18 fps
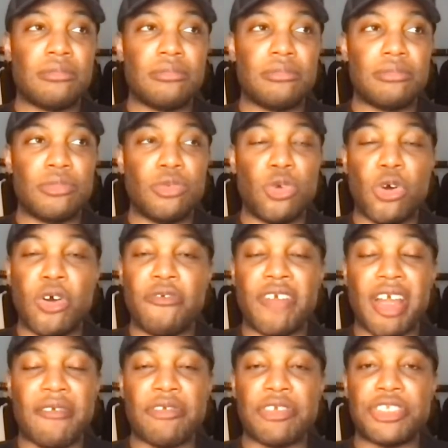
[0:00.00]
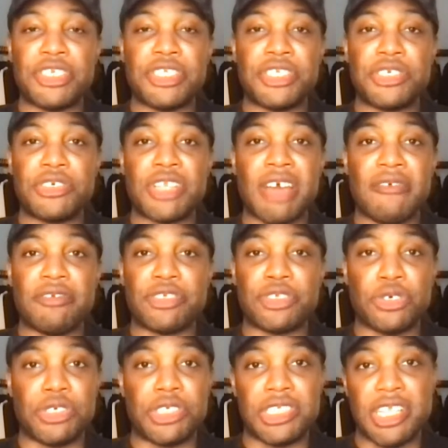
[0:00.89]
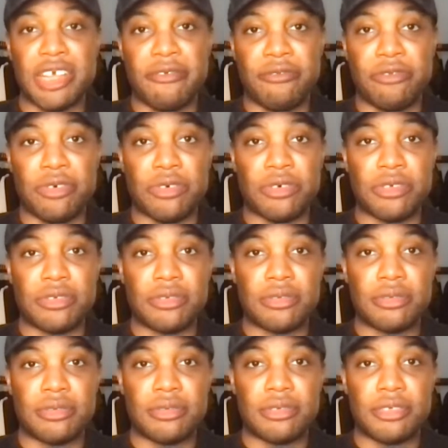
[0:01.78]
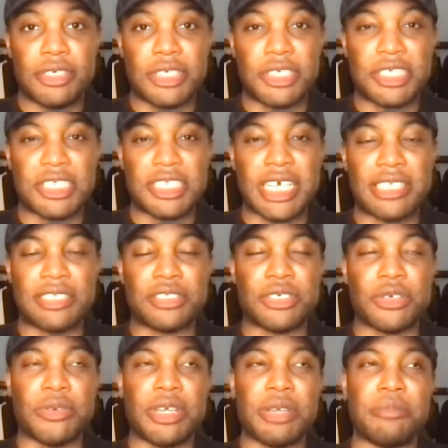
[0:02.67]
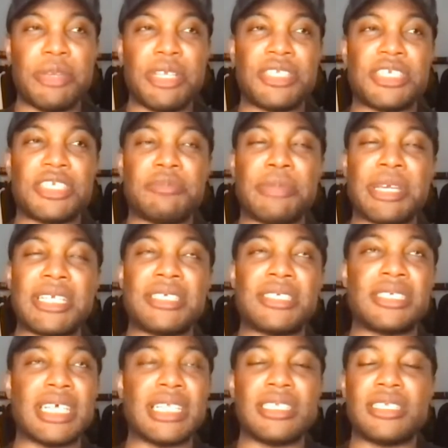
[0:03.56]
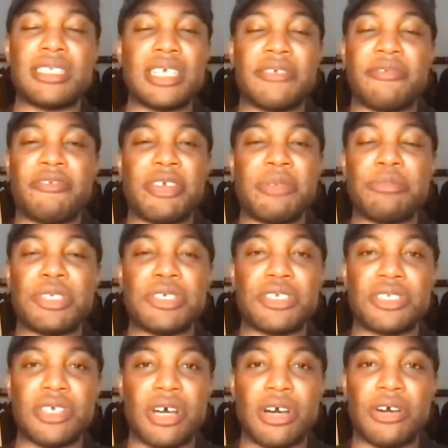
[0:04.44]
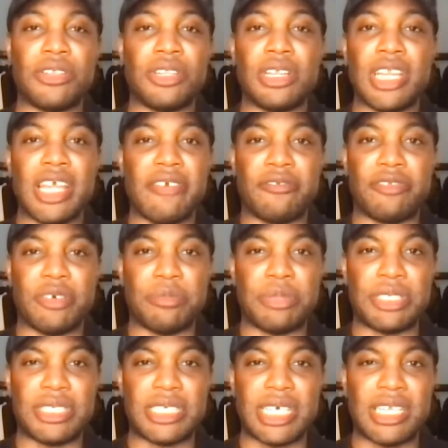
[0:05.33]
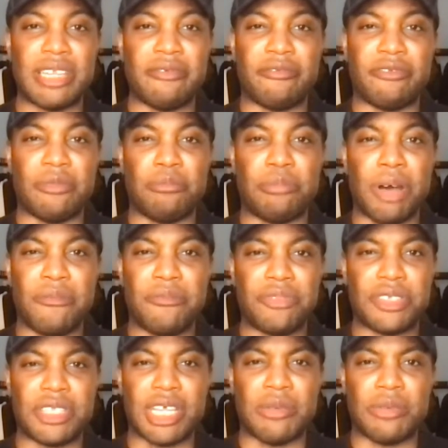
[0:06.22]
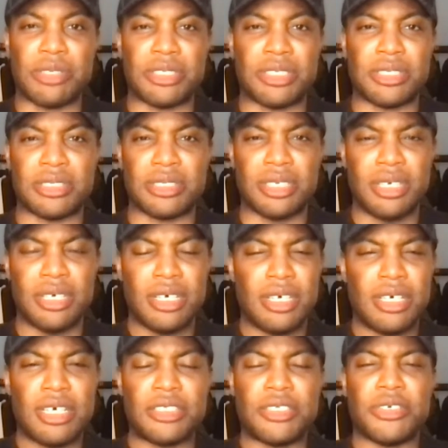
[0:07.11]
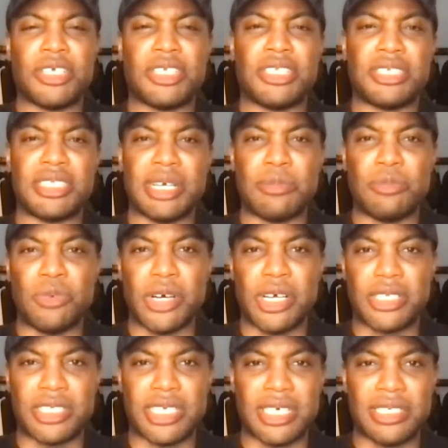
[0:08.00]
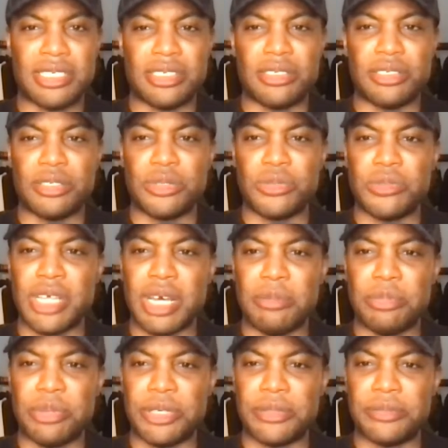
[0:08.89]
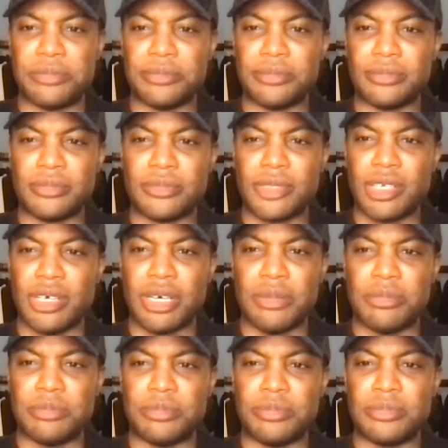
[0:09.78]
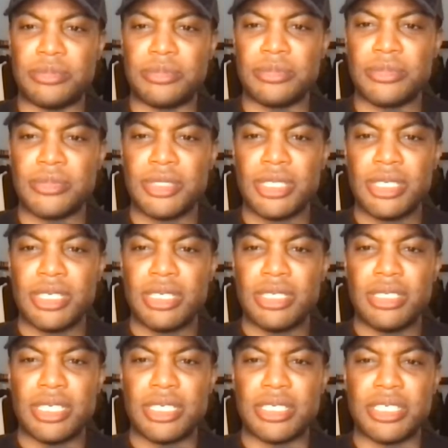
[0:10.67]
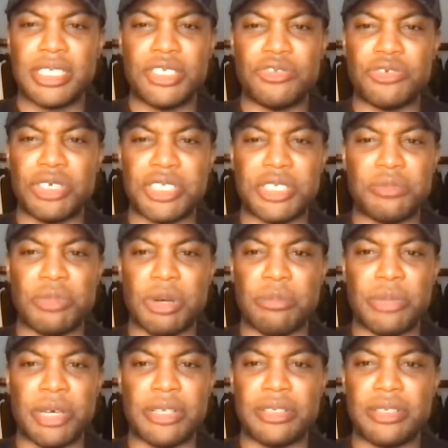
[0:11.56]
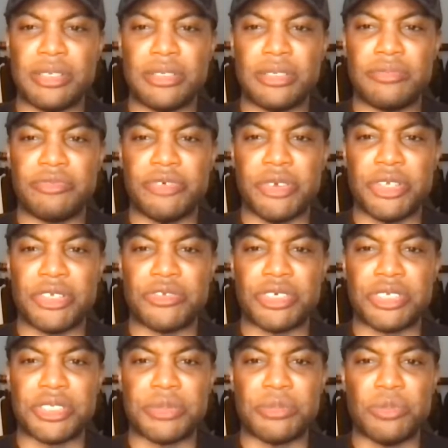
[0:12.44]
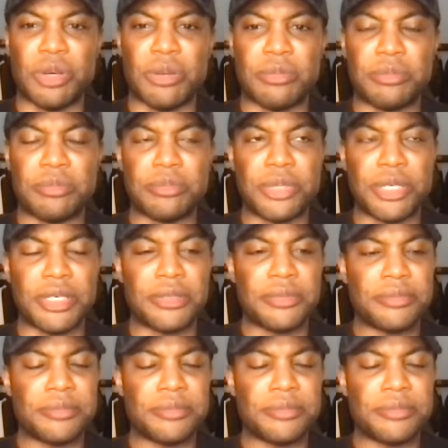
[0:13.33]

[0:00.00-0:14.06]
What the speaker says: Law of averages, he's gonna have a shot on his left foot. You understand? So it just makes sense for him to start on the left. I've been saying it for months now. I don't understand why Arteta doesn't do that. But yeah, it's an interesting one, man. Very interesting one. But